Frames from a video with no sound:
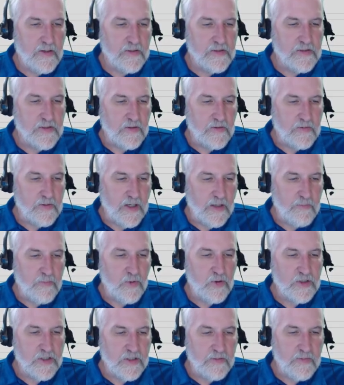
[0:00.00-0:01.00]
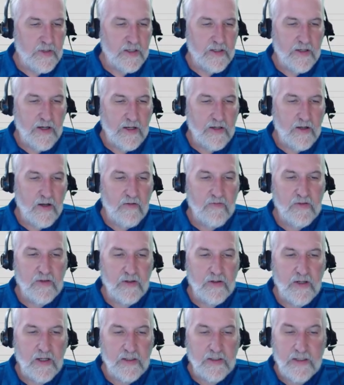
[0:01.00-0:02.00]
so when I push the button on and off,
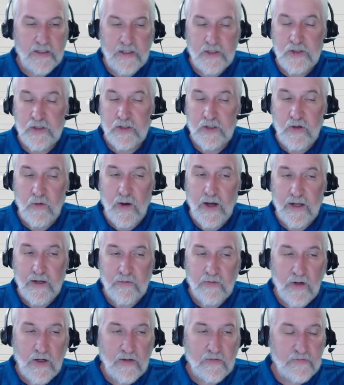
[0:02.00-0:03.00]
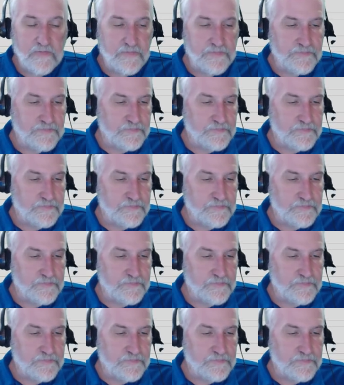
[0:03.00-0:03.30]
the LED should go on or off.